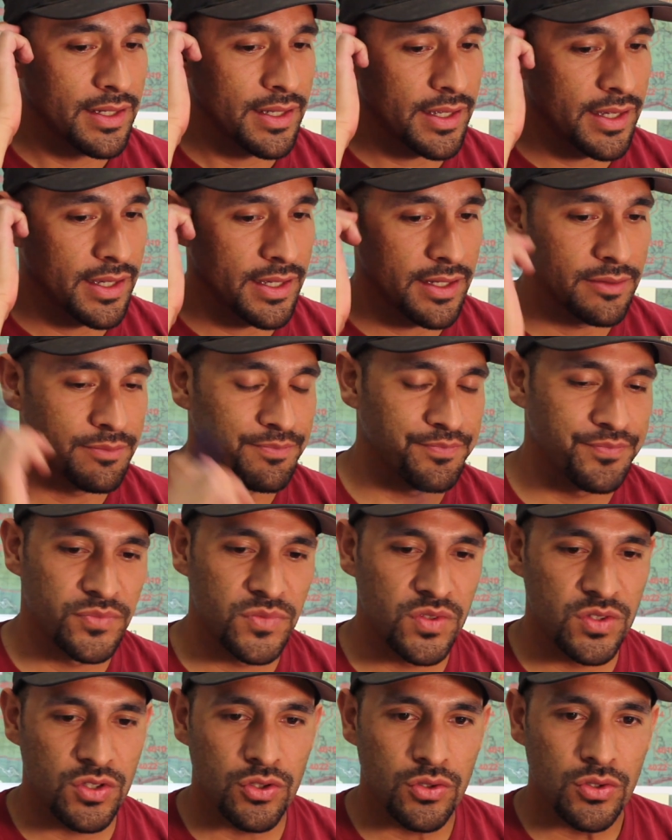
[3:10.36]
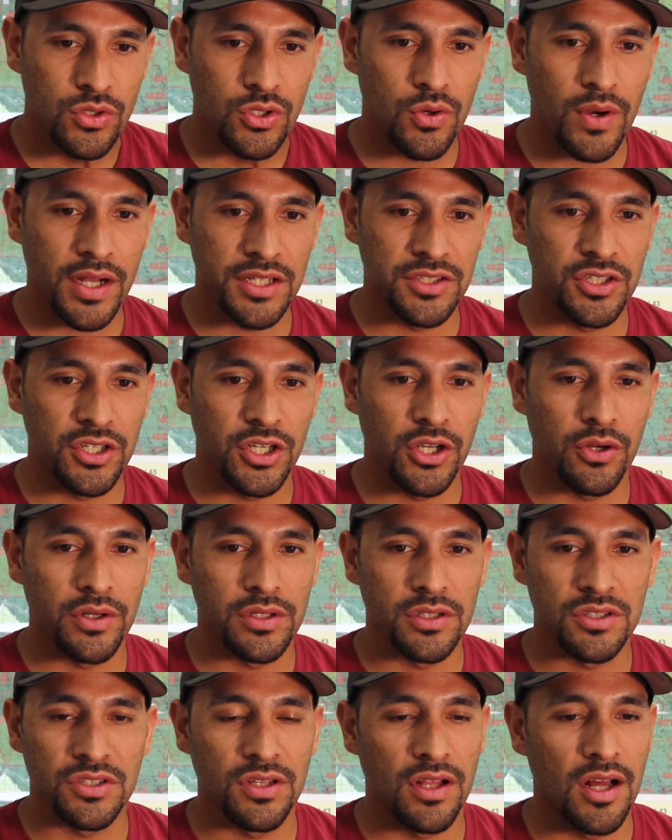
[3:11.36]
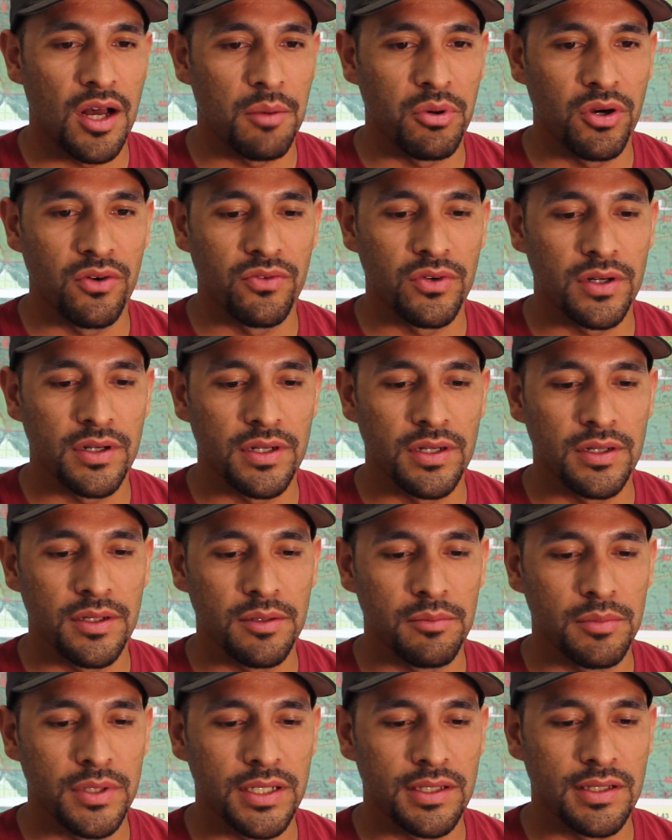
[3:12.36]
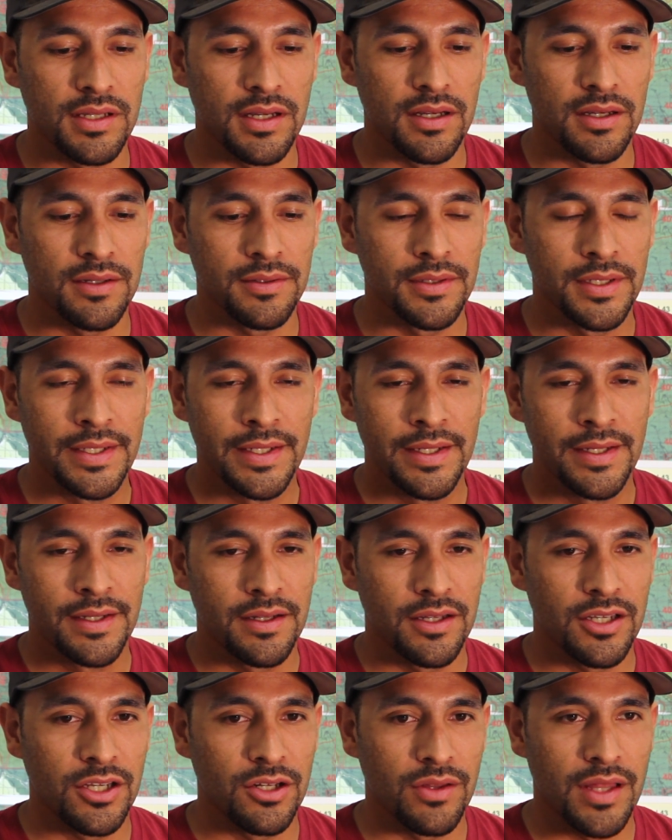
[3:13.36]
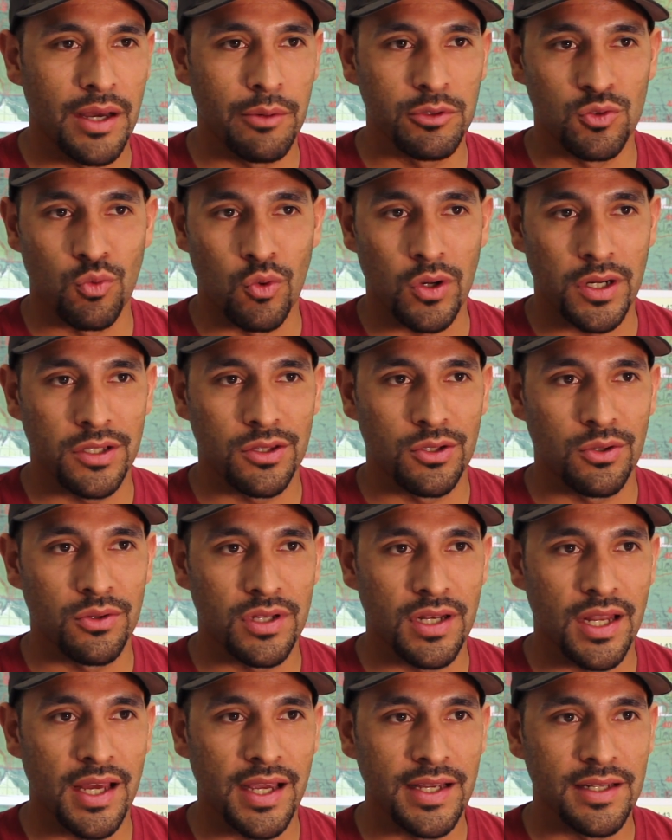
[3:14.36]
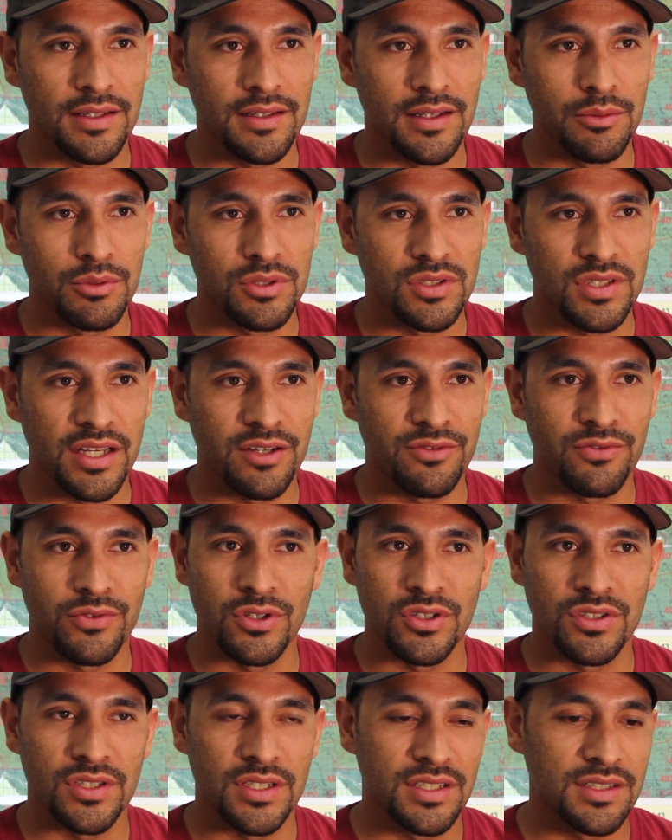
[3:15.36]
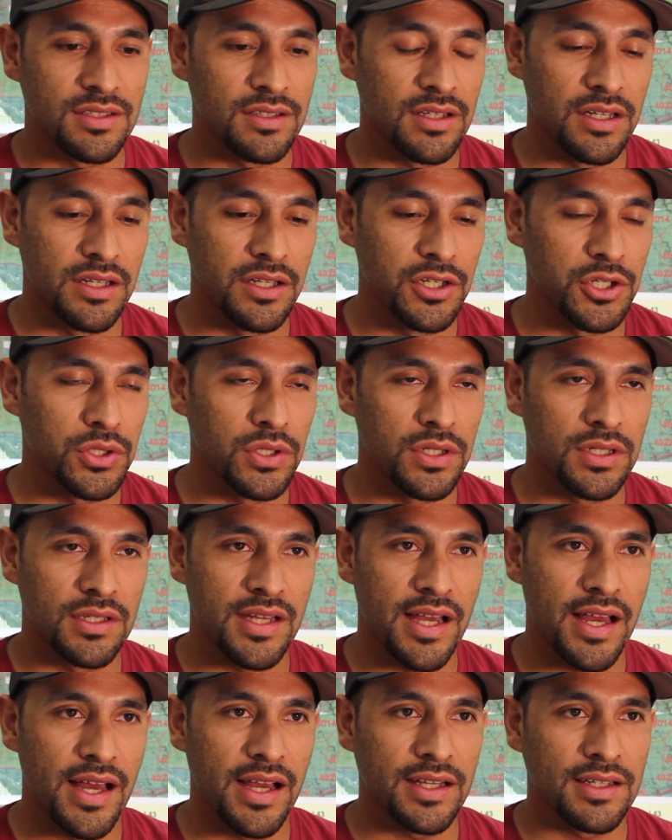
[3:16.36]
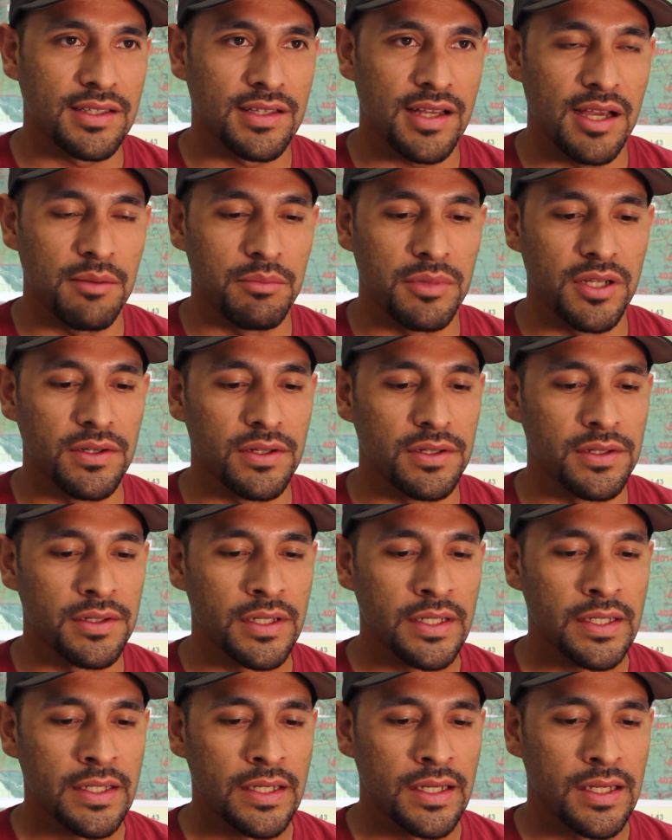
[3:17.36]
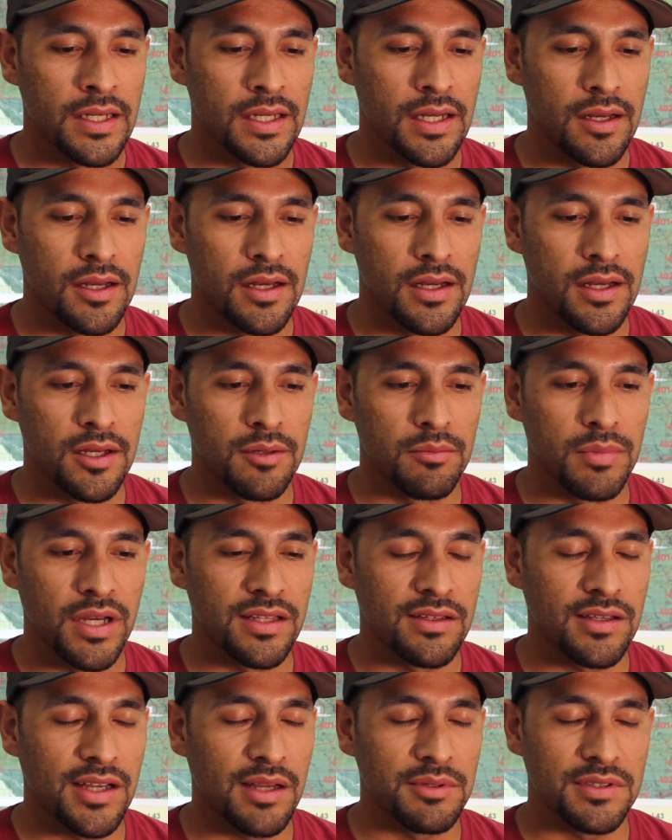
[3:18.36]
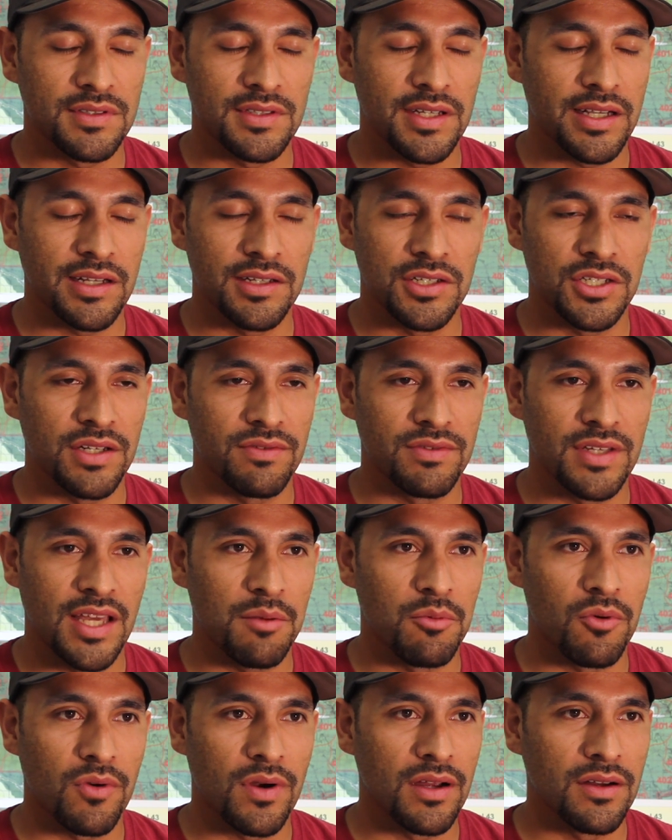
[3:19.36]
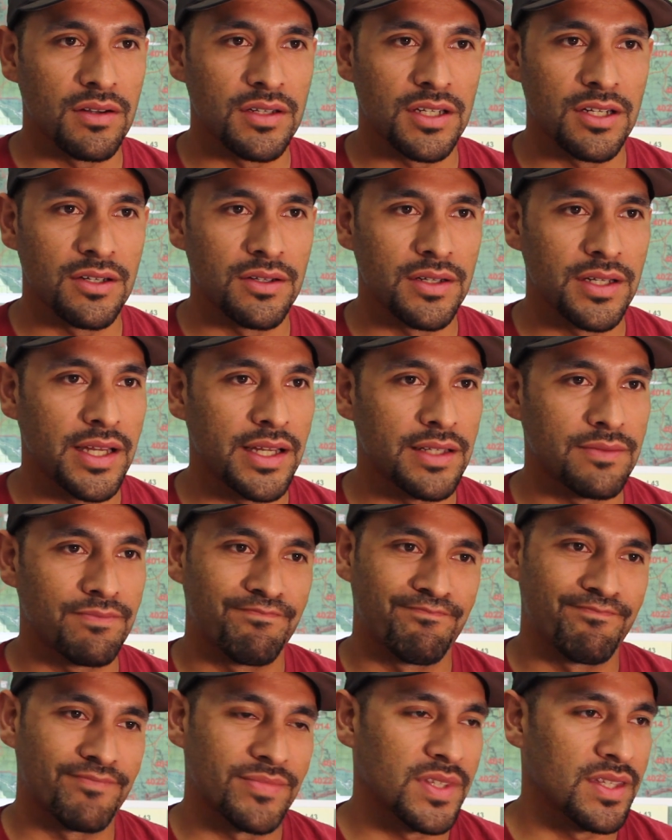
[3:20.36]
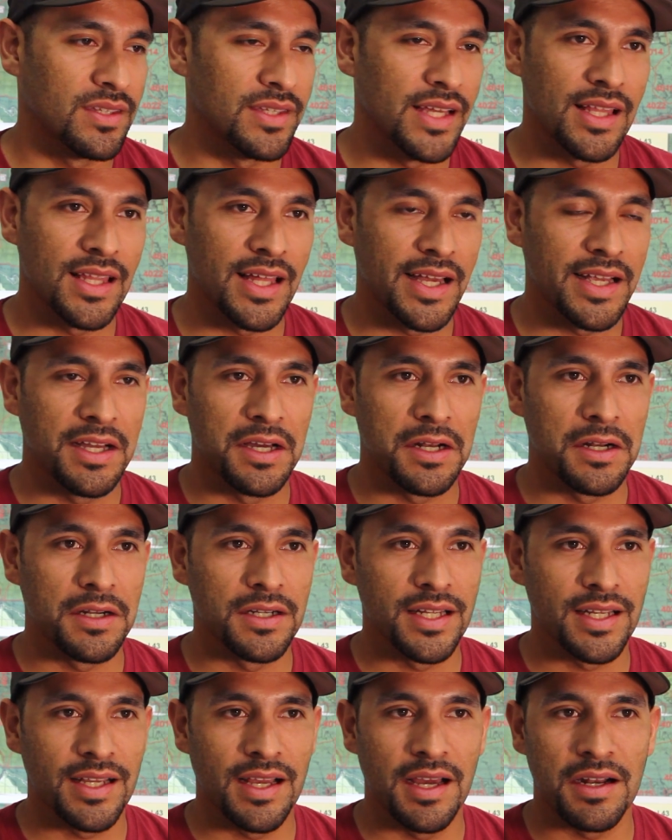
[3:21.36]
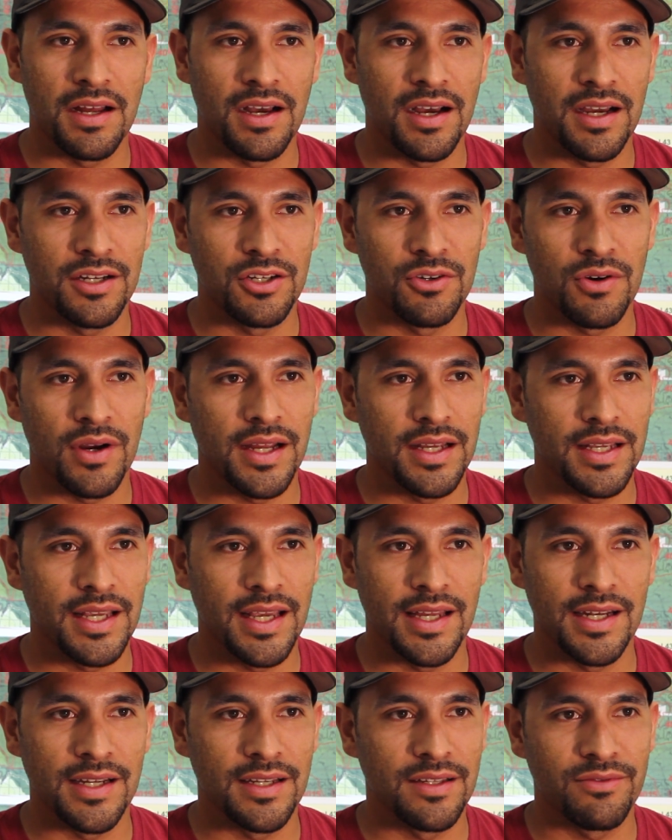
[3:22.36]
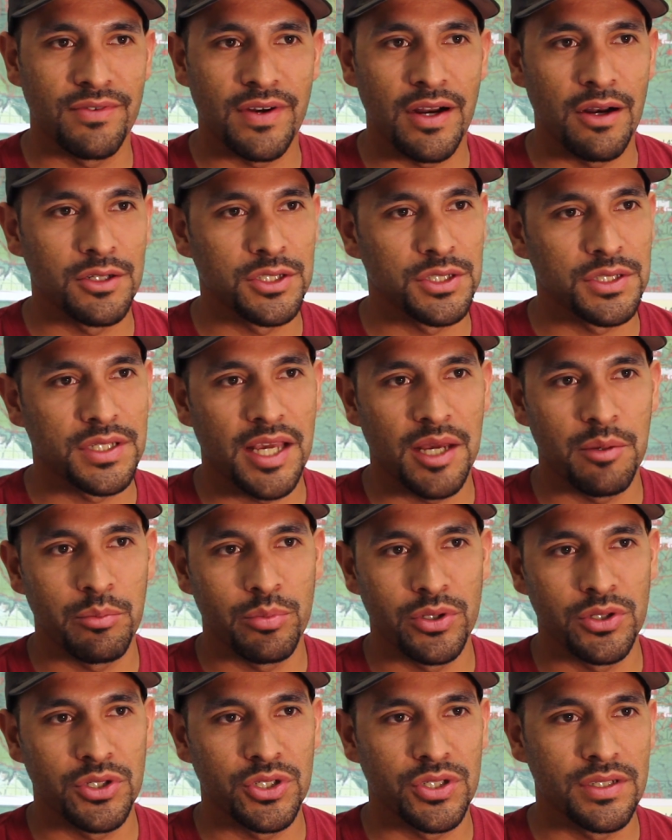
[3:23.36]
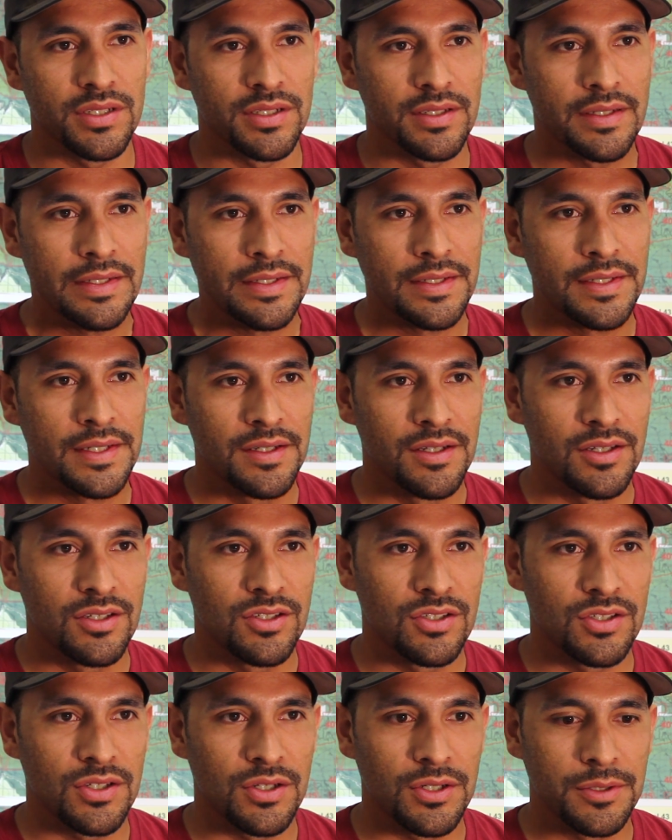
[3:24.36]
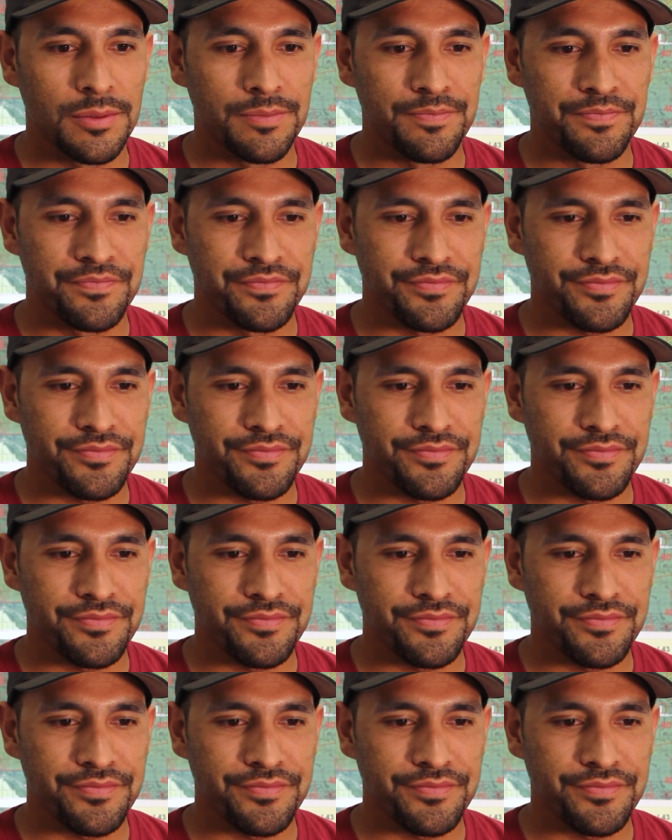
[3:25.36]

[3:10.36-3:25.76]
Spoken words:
and tried securing the slop over, but that was working through the night. It was like first initial attack type deal. By the time the second shift came around, daylight got on, it got hot and dry again, and the fire just kept pushing. So,